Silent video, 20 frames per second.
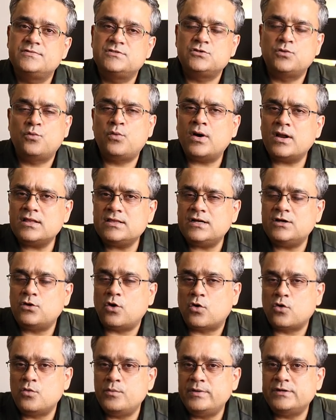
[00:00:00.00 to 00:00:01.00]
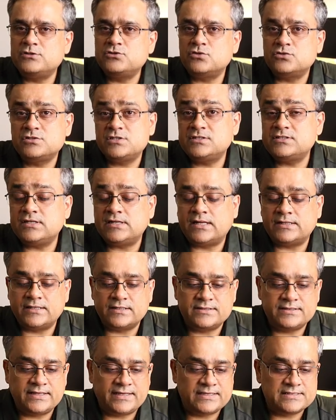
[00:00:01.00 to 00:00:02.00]
So what are the document sources and
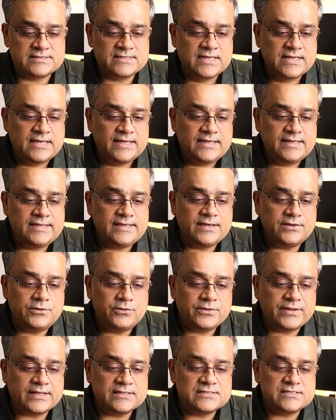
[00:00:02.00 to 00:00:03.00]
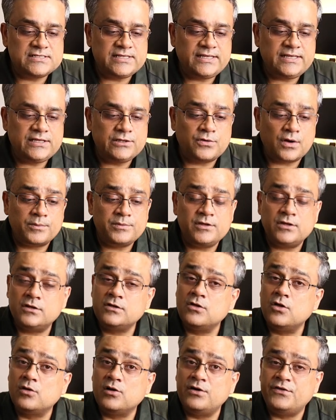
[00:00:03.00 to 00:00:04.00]
other things? Here you can see from your
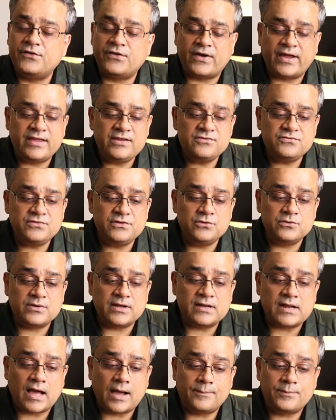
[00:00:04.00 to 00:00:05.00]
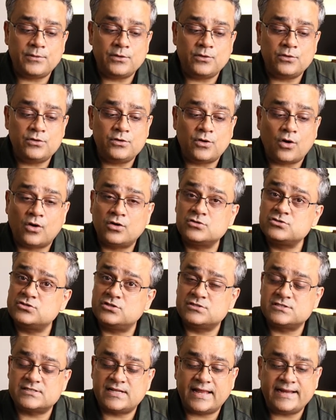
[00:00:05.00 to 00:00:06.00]
Google Drive, you can upload docs
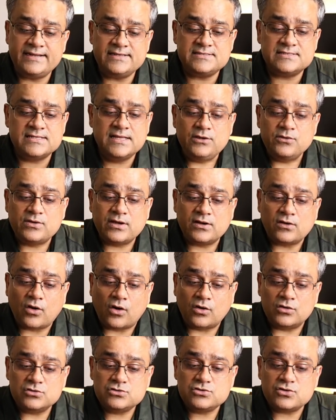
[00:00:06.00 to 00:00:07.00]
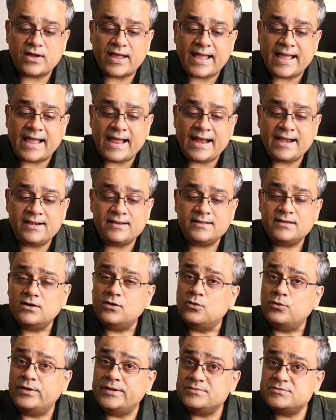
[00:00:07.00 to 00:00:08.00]
or slides. You can also add
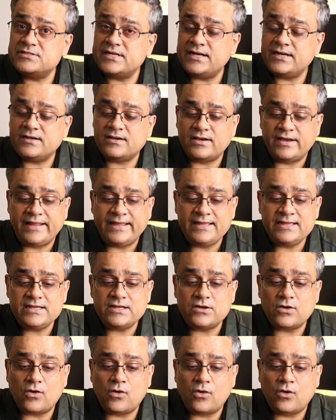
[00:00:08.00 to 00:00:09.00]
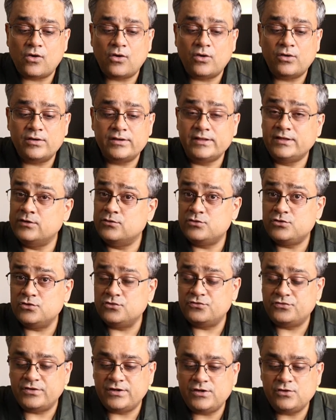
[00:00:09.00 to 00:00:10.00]
website link or
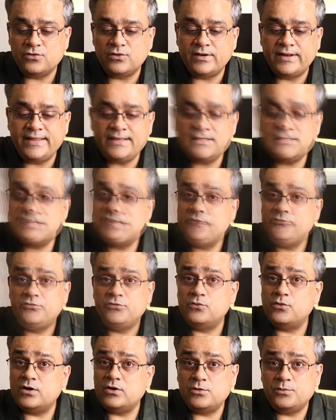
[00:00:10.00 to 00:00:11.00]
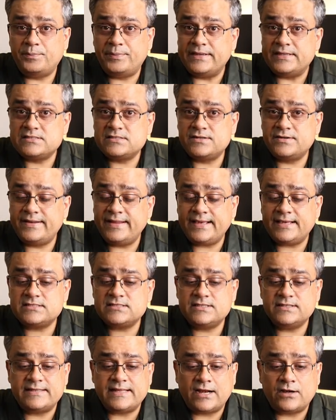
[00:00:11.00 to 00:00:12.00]
YouTube video links. If you want to paste
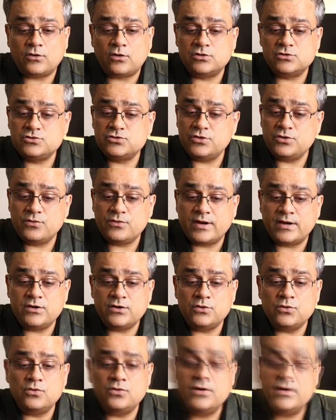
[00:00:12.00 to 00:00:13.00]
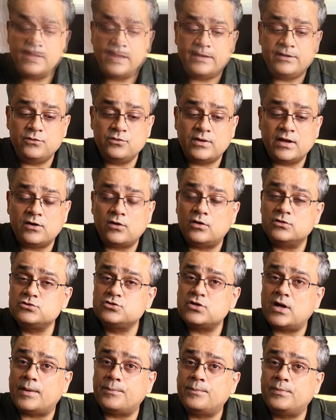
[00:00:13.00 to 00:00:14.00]
text, that also you can do. And you can
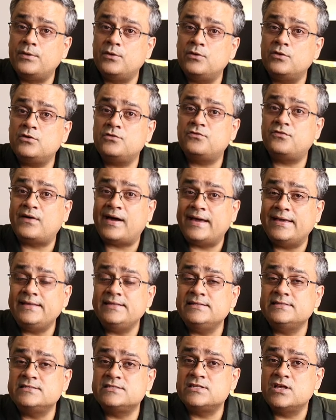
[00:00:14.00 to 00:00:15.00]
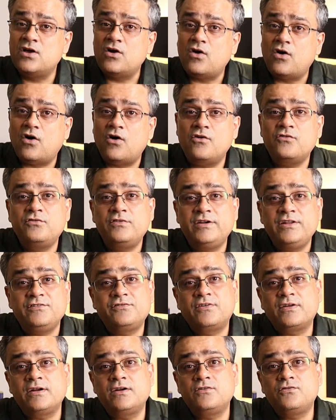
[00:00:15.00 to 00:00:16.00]
also upload files of
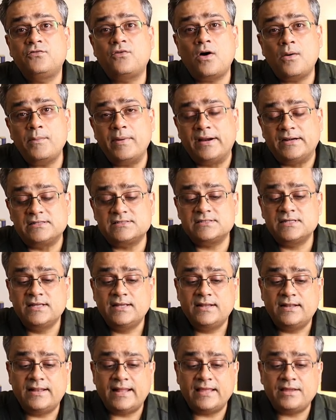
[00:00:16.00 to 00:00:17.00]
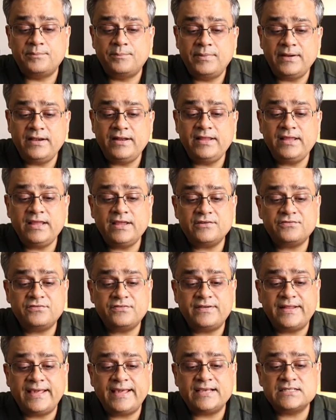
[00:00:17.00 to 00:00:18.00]
different formats like
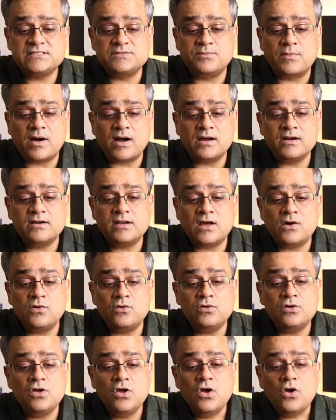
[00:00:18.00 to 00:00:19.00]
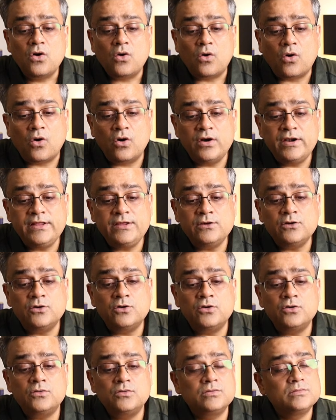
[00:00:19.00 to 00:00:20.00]
PDF, text, markdown,
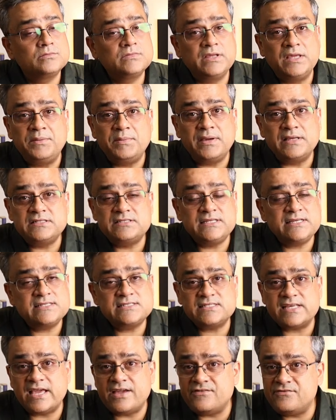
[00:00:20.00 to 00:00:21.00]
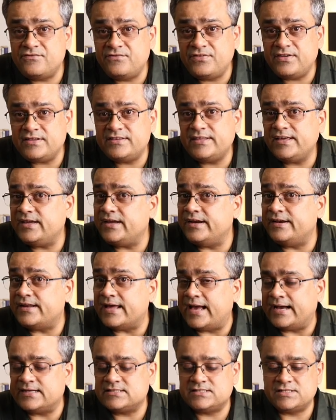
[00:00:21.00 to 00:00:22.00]
audio, images, everything
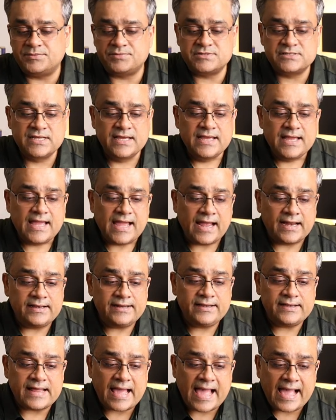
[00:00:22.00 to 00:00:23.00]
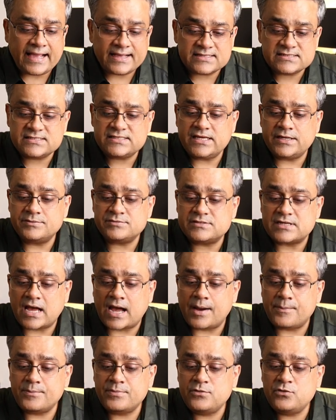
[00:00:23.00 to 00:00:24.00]
it accepts. And it accepts
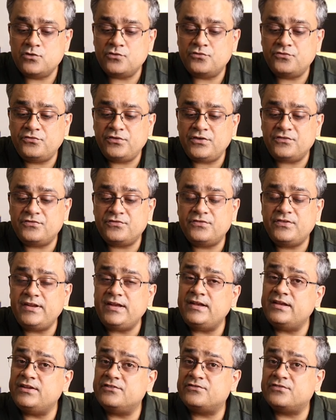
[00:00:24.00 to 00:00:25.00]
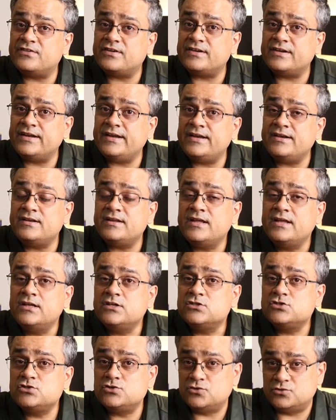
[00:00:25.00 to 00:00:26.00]
up to 50 different
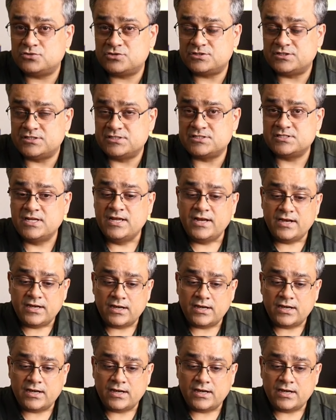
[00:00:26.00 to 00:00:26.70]
sources.